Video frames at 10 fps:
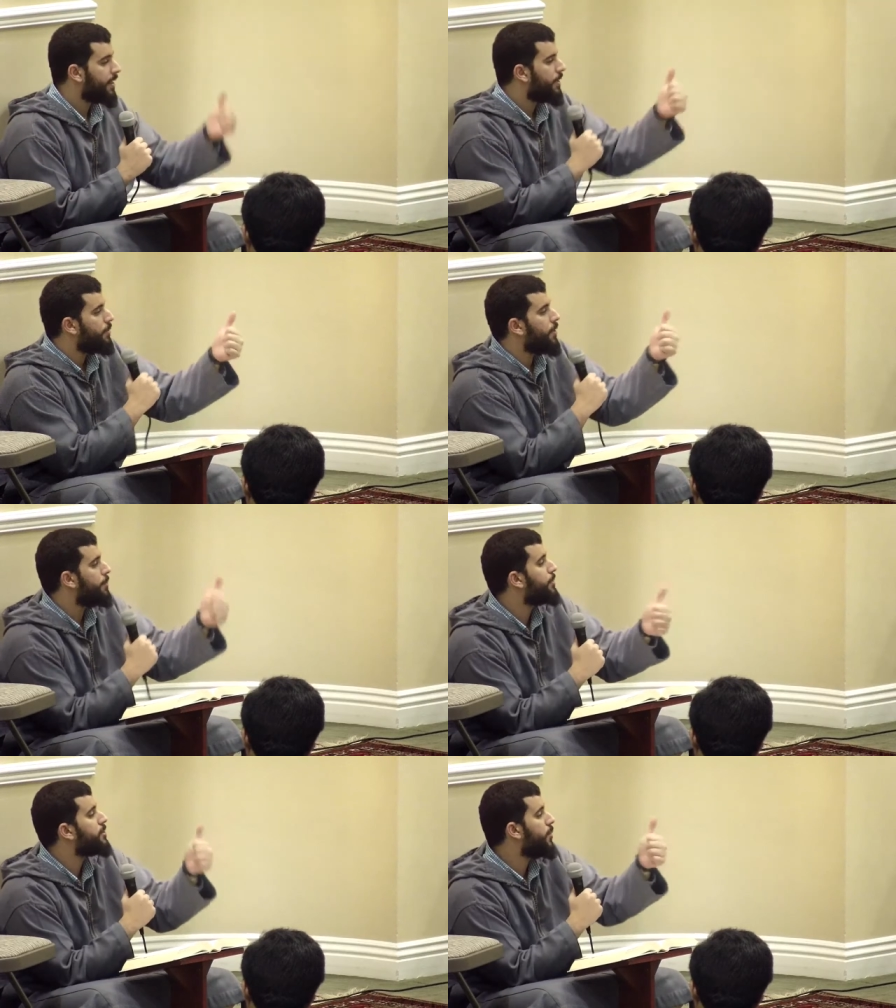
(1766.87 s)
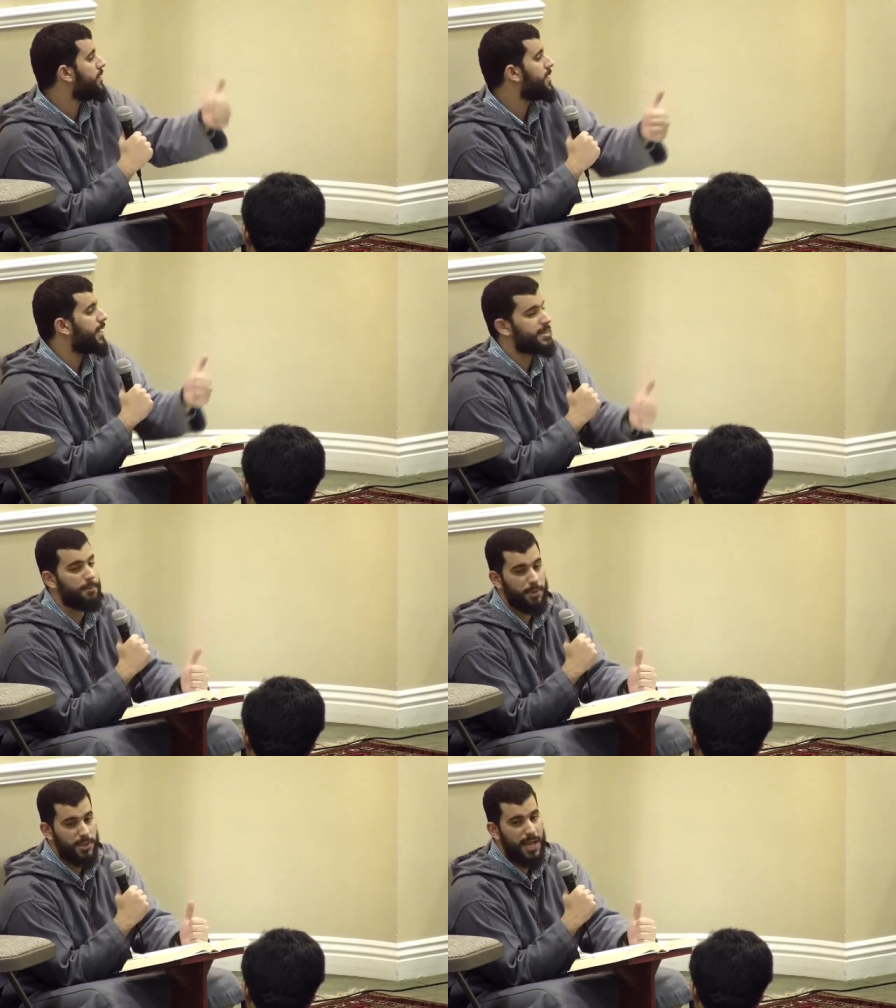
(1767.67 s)
When a person wants to
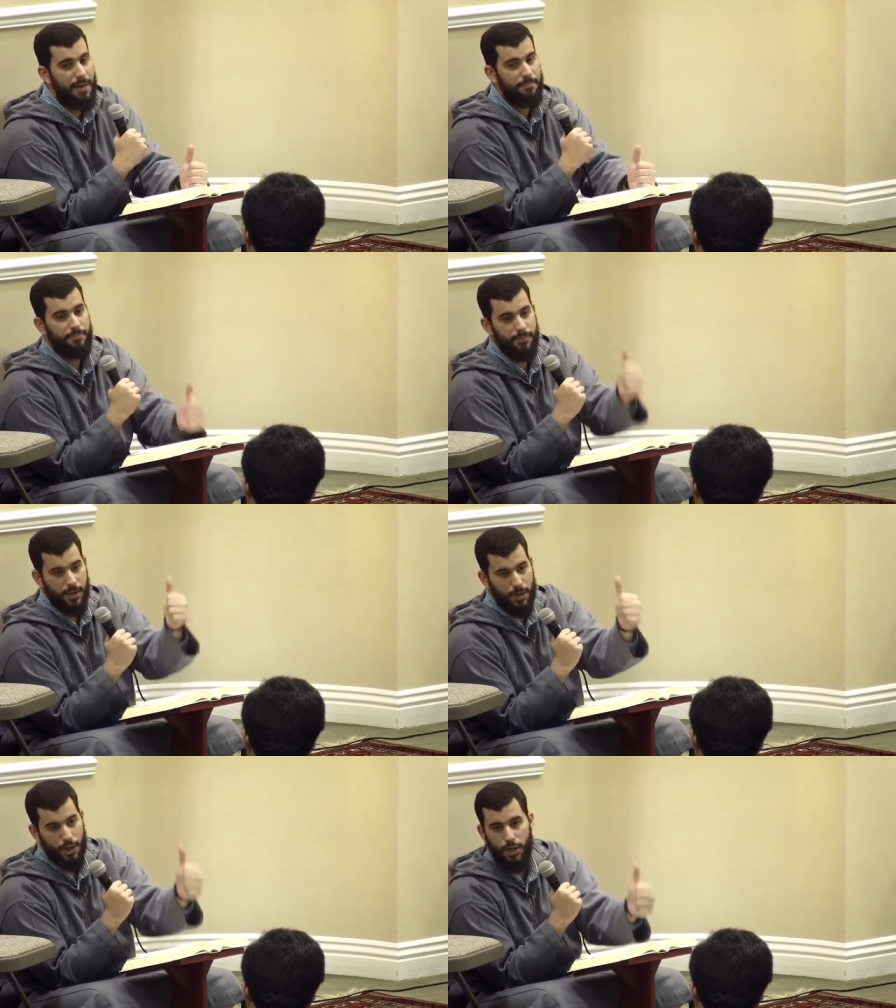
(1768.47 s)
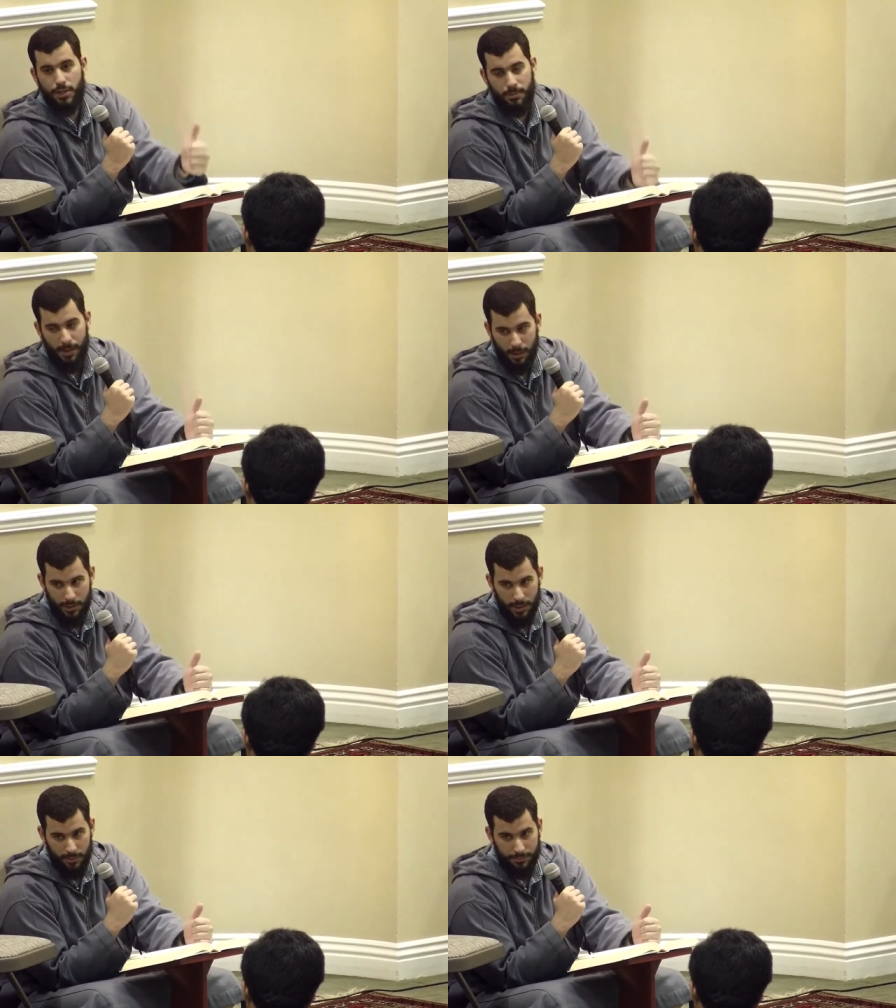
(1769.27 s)
accept Islam, they're encouraged to make ghusl.